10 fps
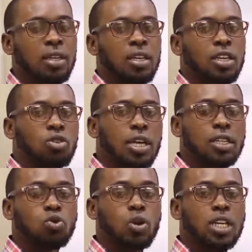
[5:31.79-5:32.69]
in order
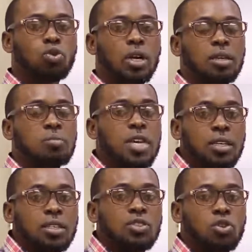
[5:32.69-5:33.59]
to actually make
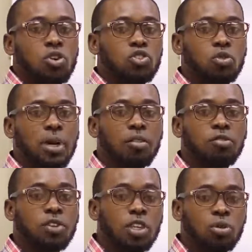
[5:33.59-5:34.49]
this customer
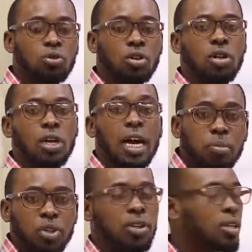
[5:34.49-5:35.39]
feel
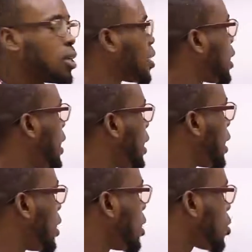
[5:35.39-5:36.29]
happy.
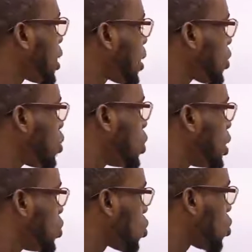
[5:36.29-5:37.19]
Again, another thing we
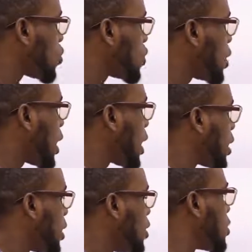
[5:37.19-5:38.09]
need to consider
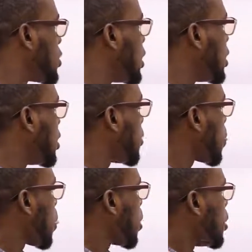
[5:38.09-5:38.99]
is the
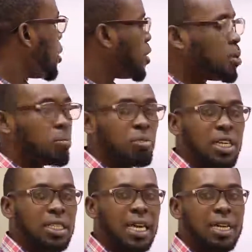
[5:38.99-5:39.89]

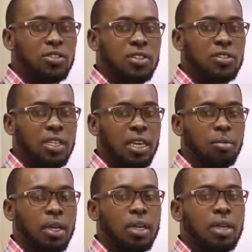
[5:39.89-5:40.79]
breakdown system.
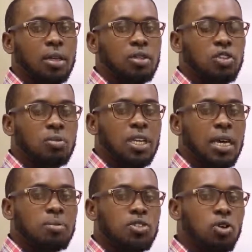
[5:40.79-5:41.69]

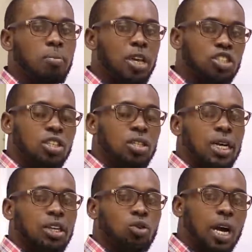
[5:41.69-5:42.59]
Sometimes your machine
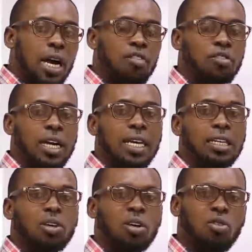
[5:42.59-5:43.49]
that you have can
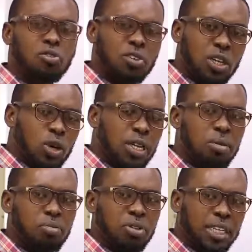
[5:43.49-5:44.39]
frequently
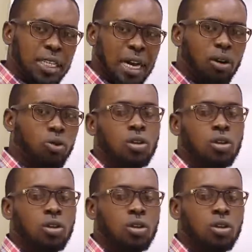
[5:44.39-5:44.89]
break down.